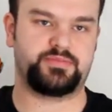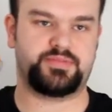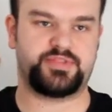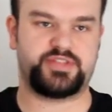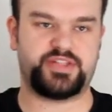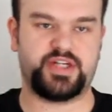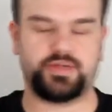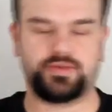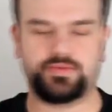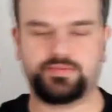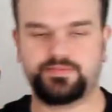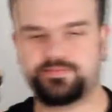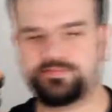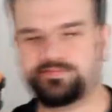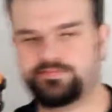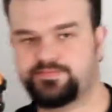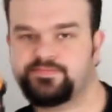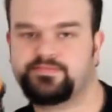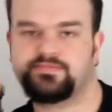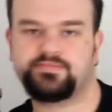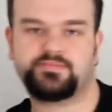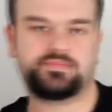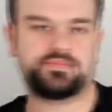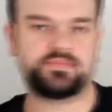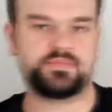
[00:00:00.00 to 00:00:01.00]
So,
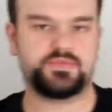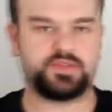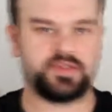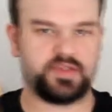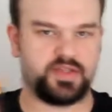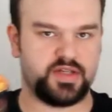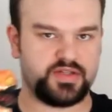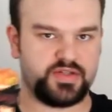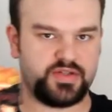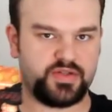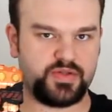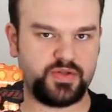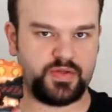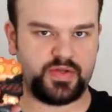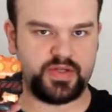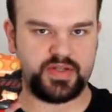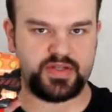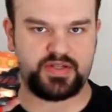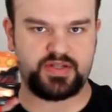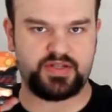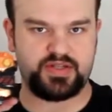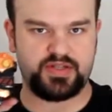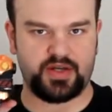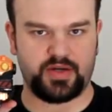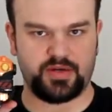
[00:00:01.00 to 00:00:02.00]
let's do this.
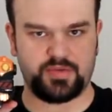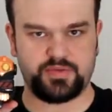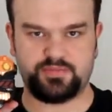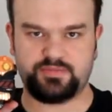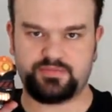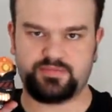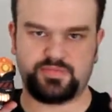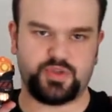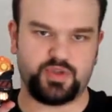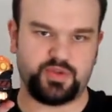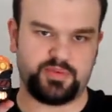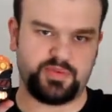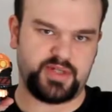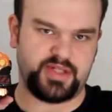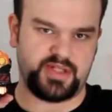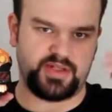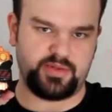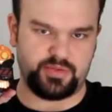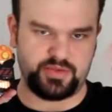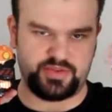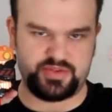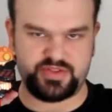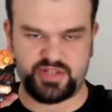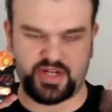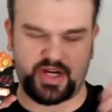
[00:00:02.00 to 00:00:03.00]
So, normally you
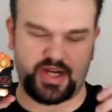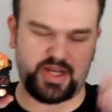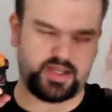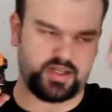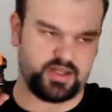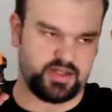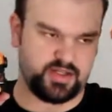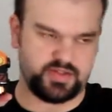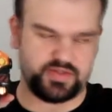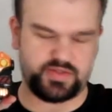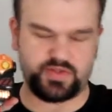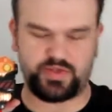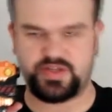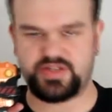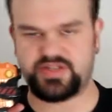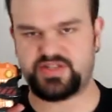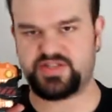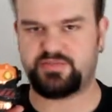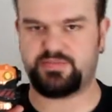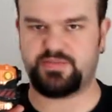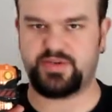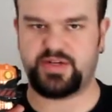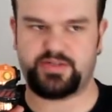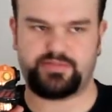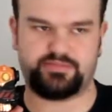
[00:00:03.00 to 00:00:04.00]
would shake it,
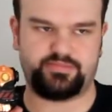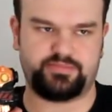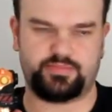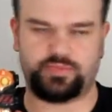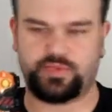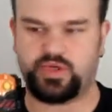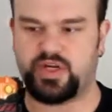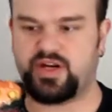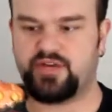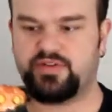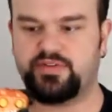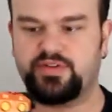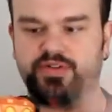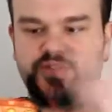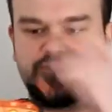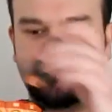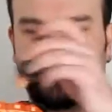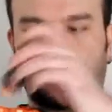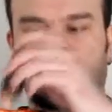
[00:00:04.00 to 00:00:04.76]
twist, but whatever.